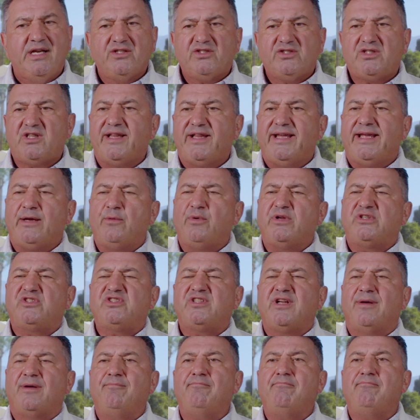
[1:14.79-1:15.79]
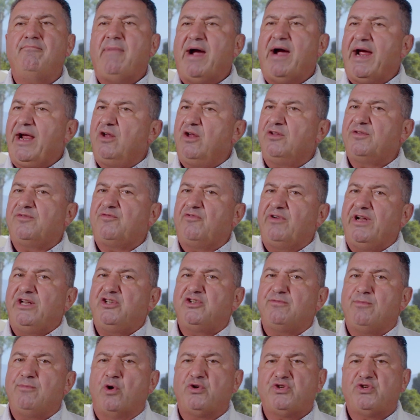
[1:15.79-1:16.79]
slaying with some mild
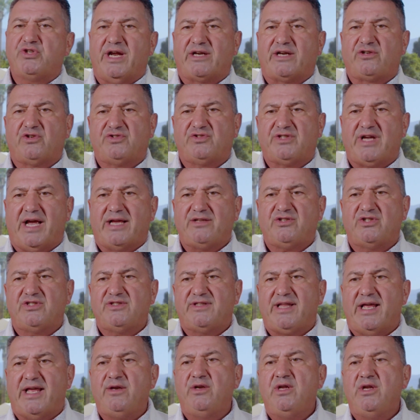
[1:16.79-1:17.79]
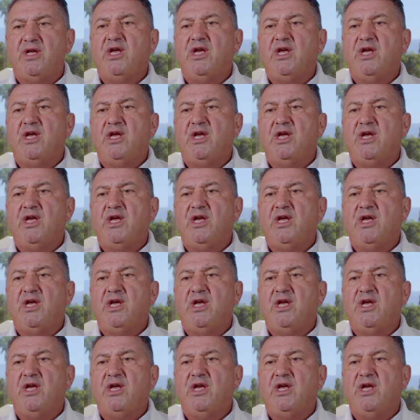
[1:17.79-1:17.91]
range of motion exercises. Then